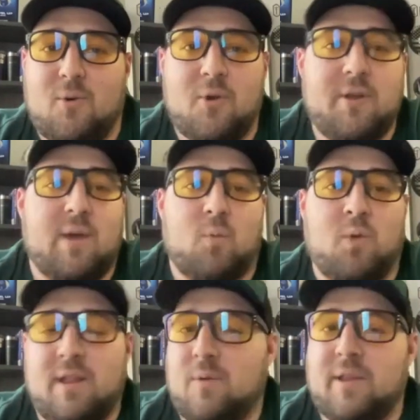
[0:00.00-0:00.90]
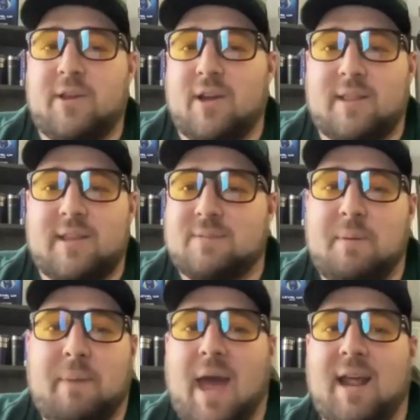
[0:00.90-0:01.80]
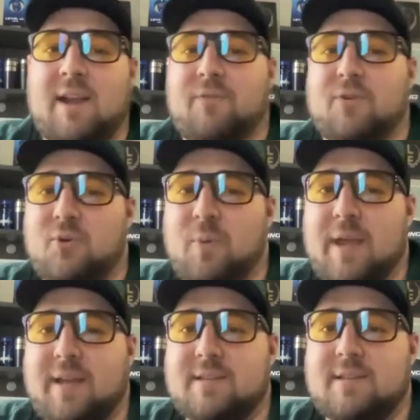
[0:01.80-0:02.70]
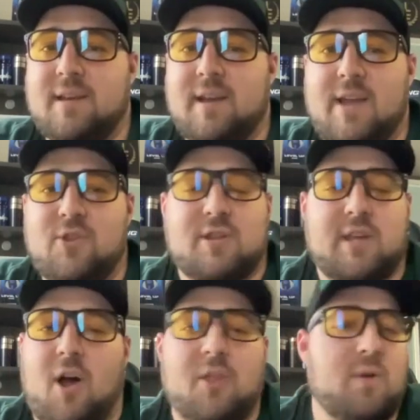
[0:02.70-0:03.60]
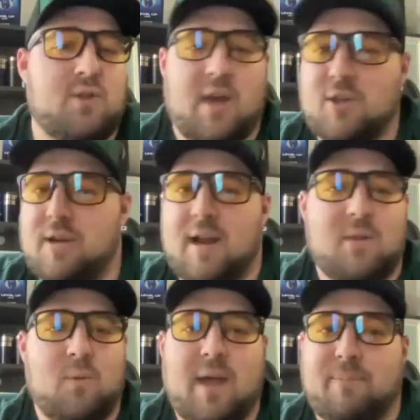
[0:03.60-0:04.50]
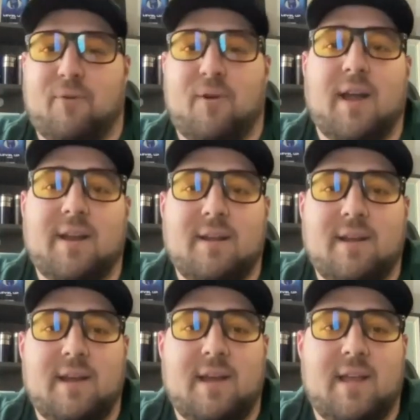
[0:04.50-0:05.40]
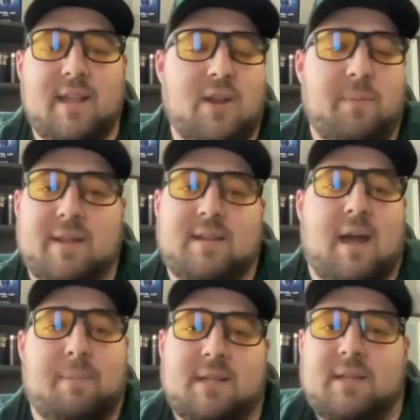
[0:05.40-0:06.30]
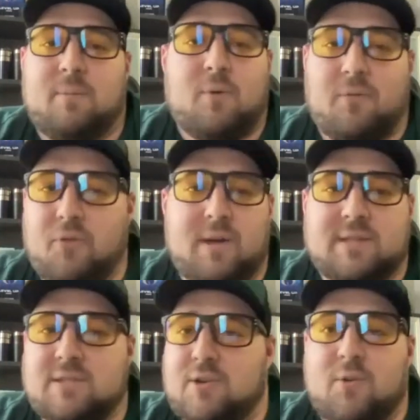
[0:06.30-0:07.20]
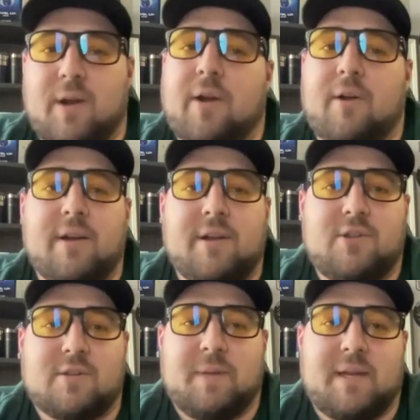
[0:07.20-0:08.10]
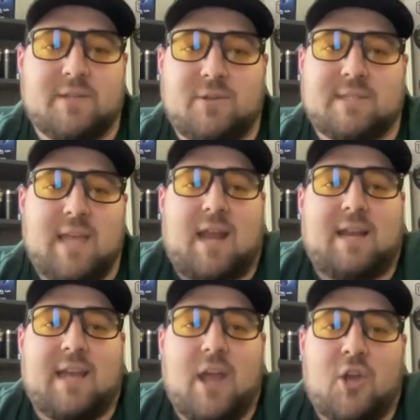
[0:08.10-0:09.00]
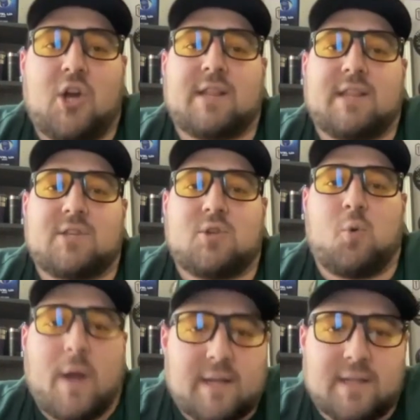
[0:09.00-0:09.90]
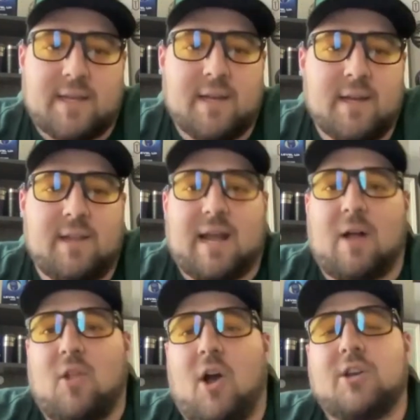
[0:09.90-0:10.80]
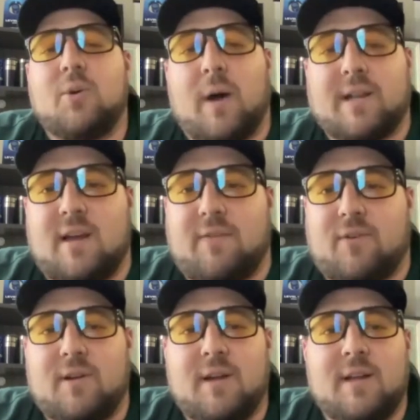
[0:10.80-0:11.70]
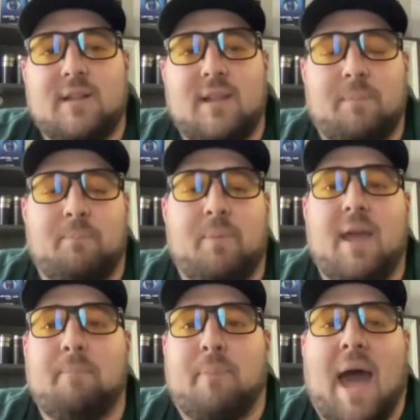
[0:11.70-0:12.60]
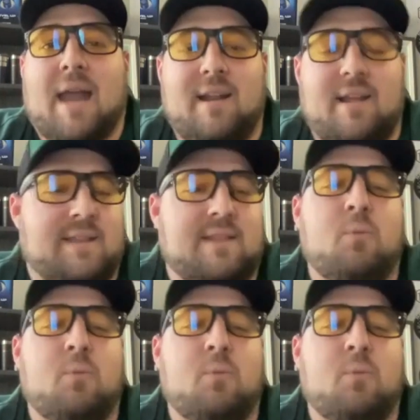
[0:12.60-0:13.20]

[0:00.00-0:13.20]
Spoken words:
Or you can get really, really good at this, be bad at it for 2 weeks and just get all the rejection out of the way up front. And then you'll be at the top of the leaderboard for the rest of your career just because you decided to get good at this quickly. Like, how long do you want to suffer? Like being bad at it,